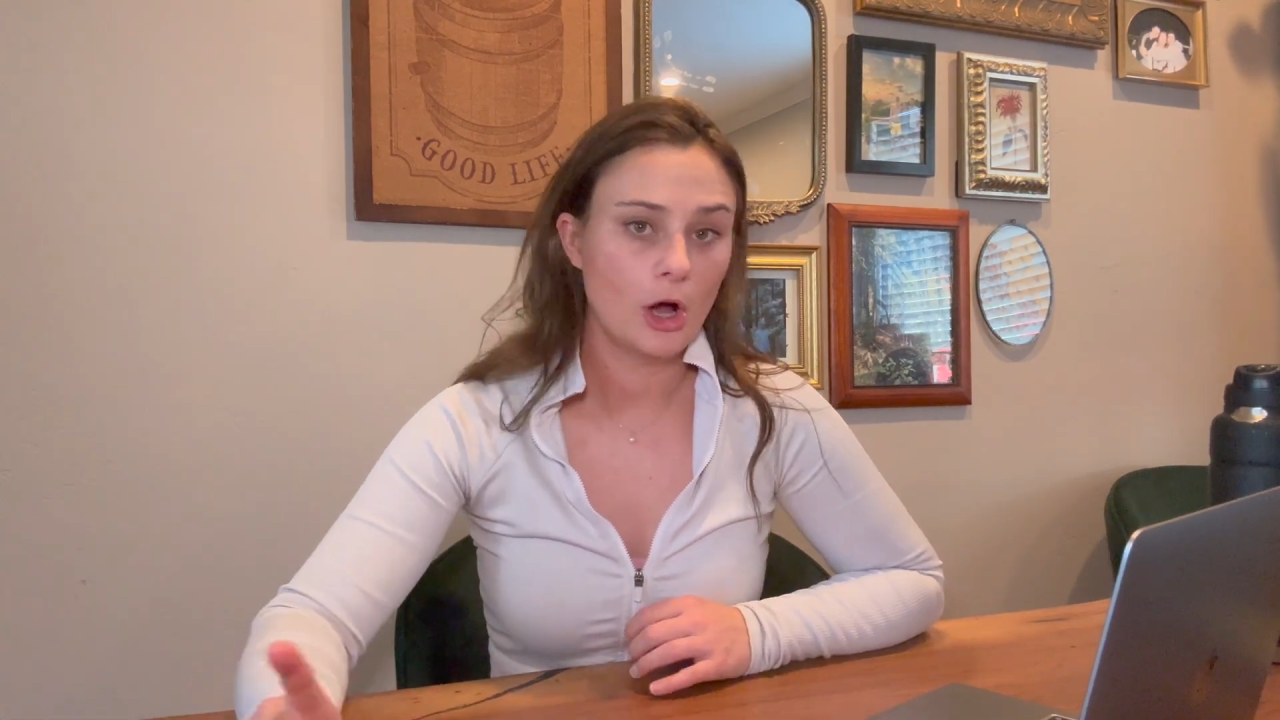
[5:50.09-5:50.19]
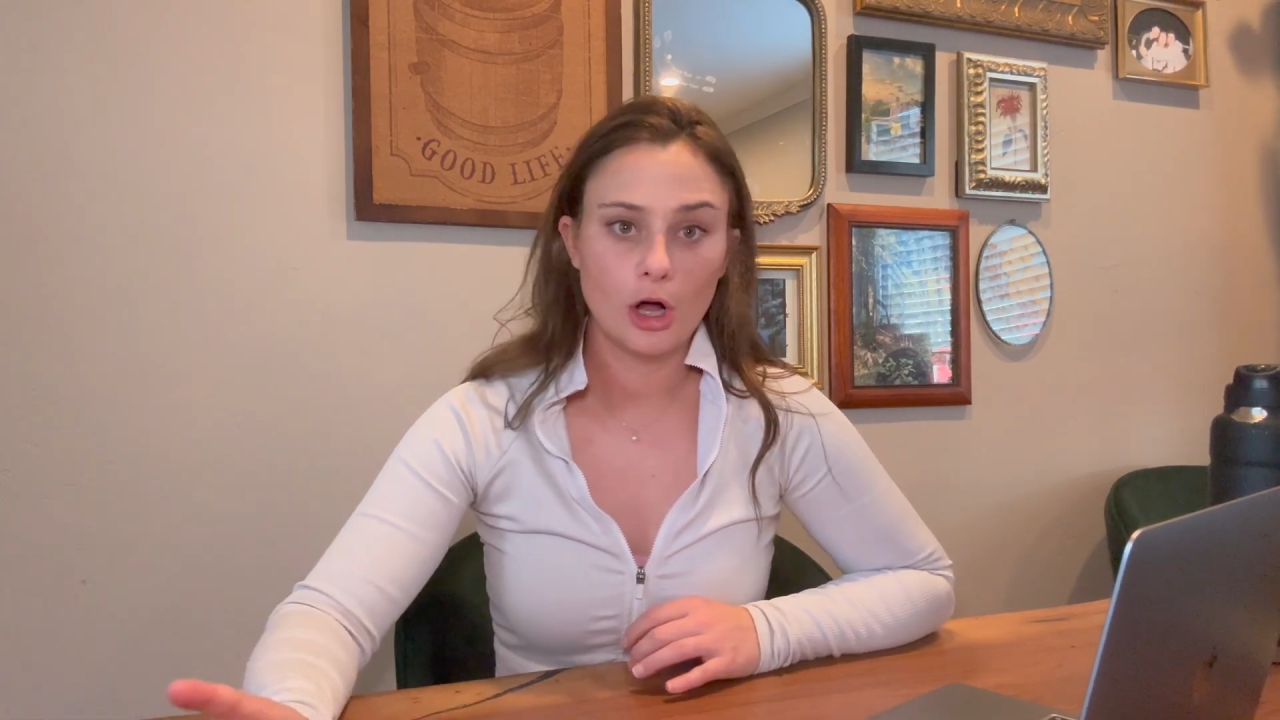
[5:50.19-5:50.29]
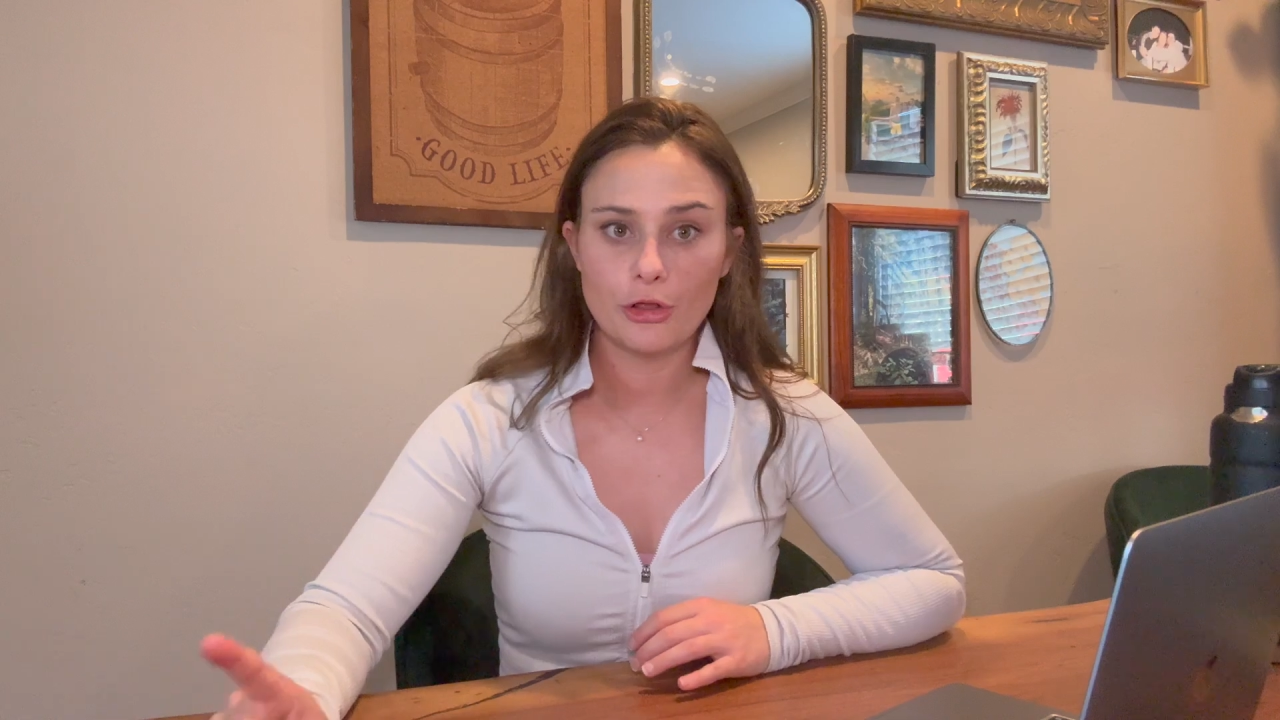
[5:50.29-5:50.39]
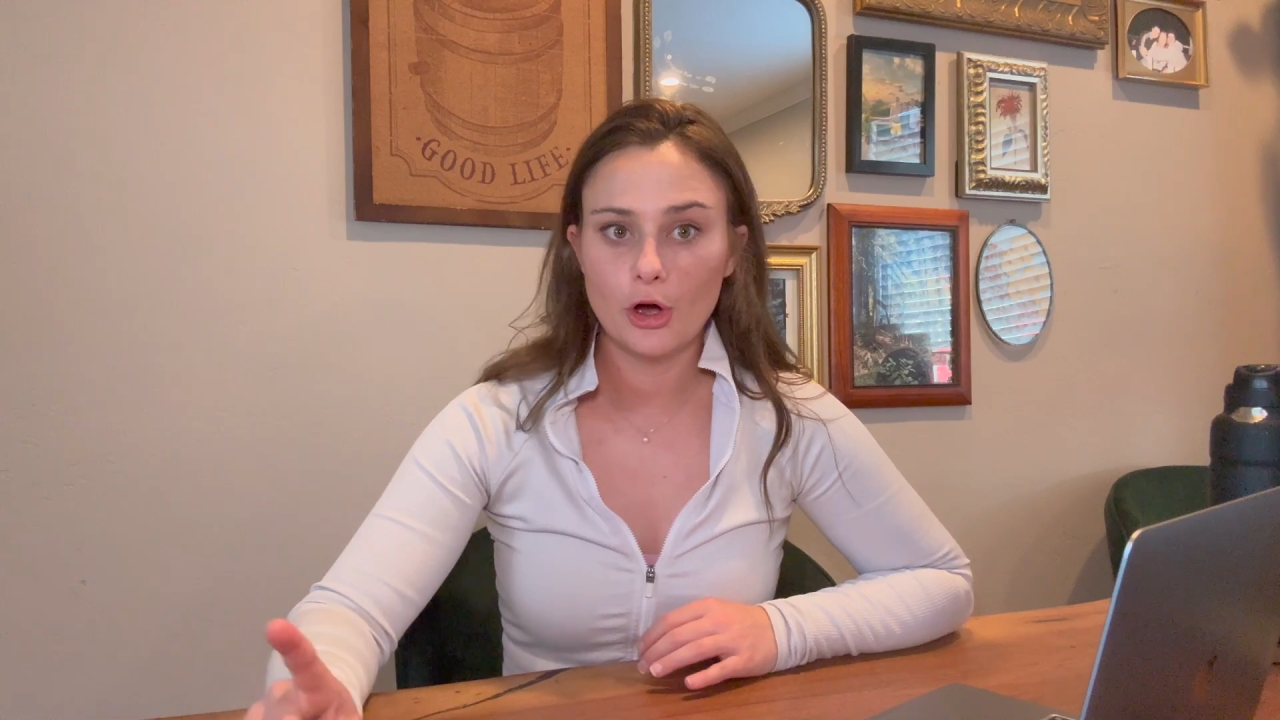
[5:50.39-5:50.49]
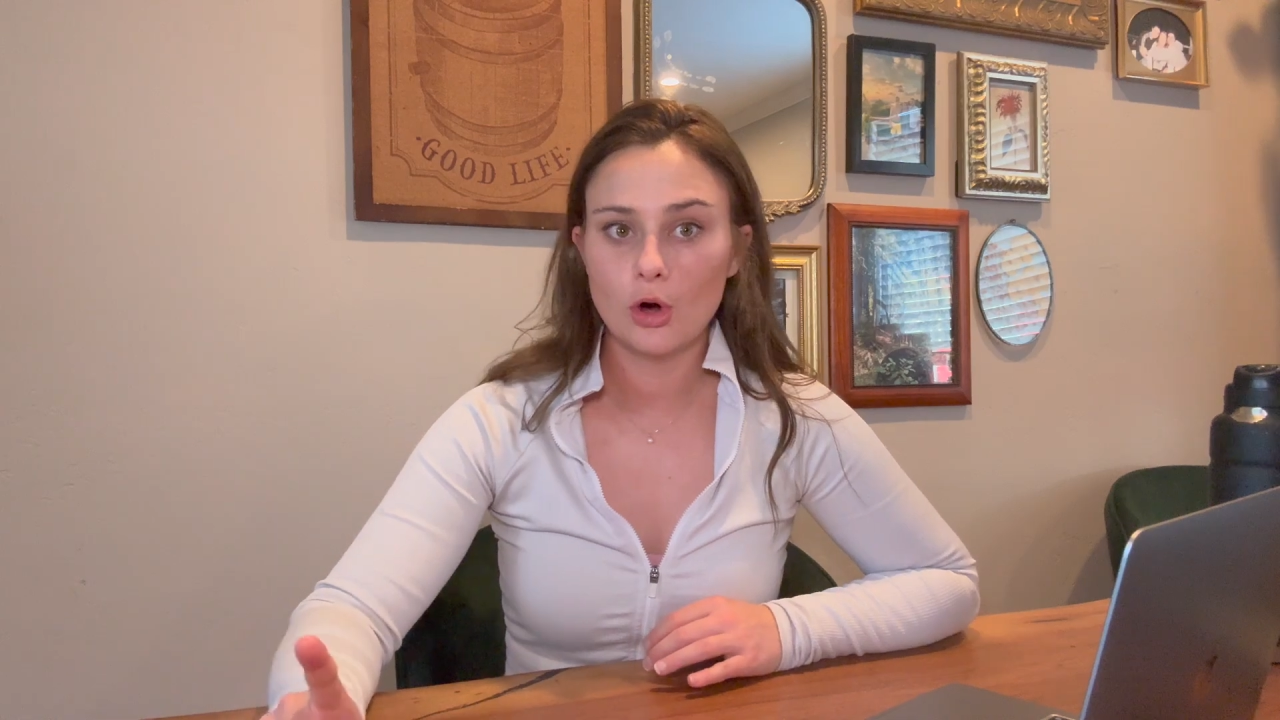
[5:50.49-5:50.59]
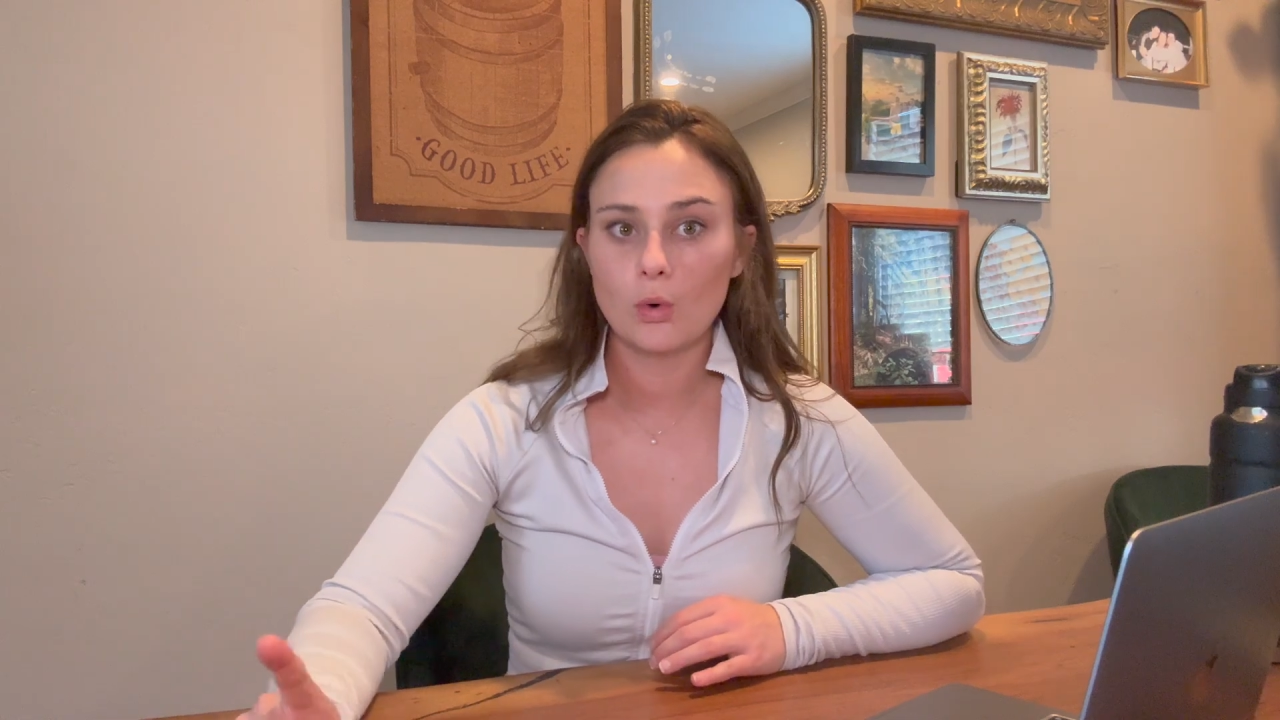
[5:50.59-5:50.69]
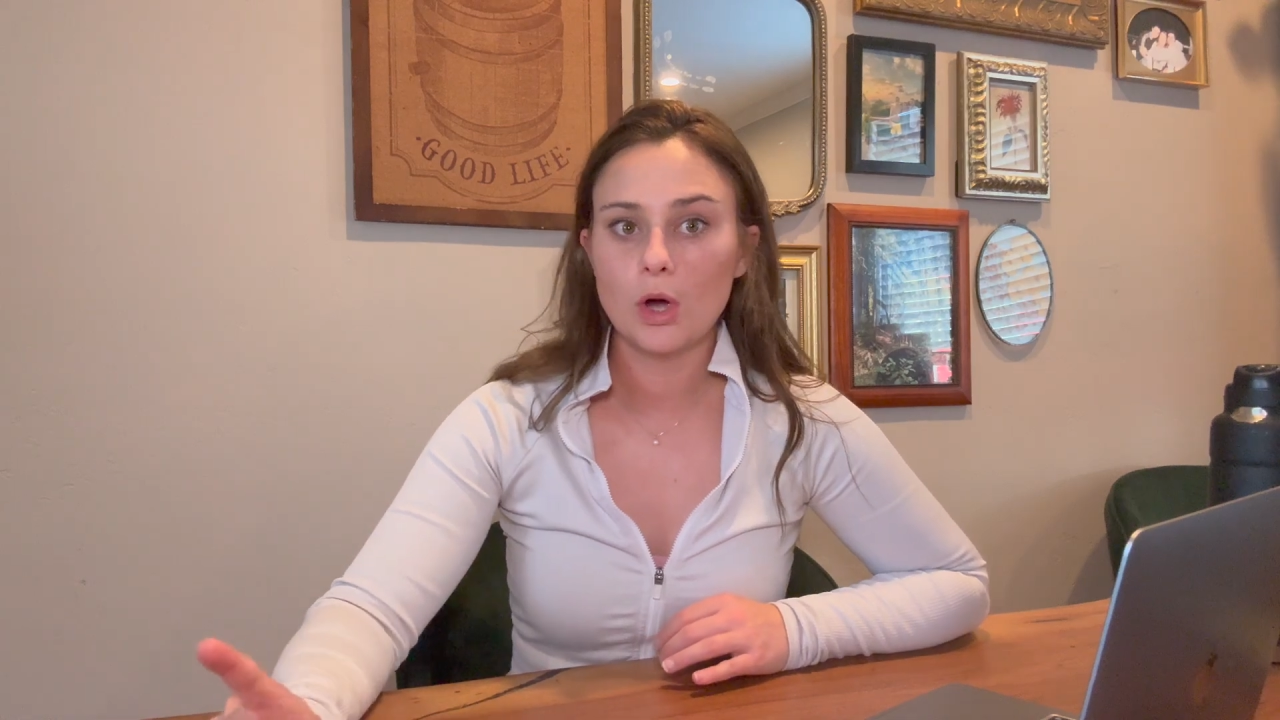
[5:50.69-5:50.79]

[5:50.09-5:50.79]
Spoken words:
Although